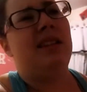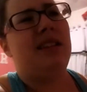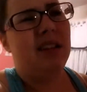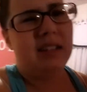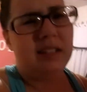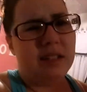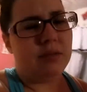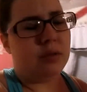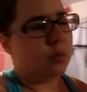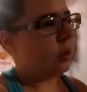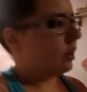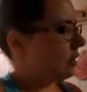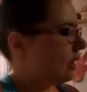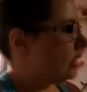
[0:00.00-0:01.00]
it never
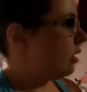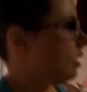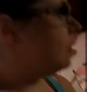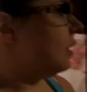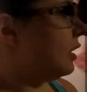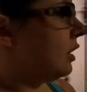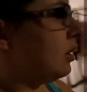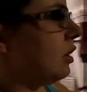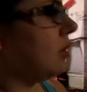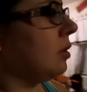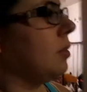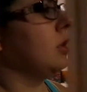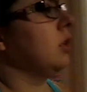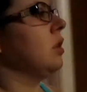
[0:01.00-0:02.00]
works out. I'll finish it
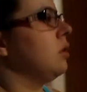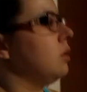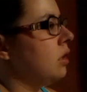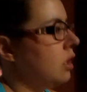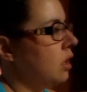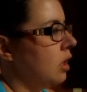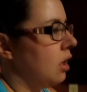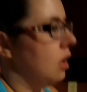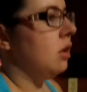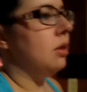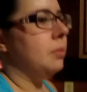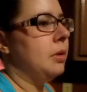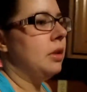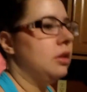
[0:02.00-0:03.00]
tomorrow.
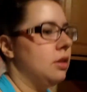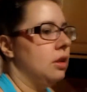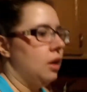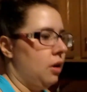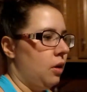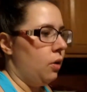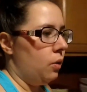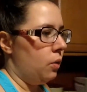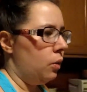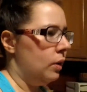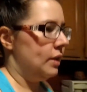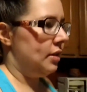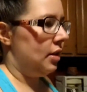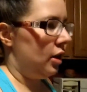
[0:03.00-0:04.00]
Oh,
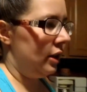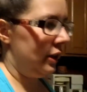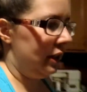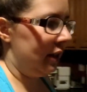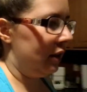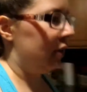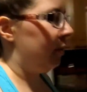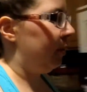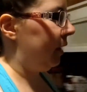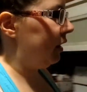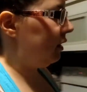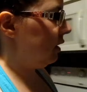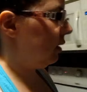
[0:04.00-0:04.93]
it's hot in here compared to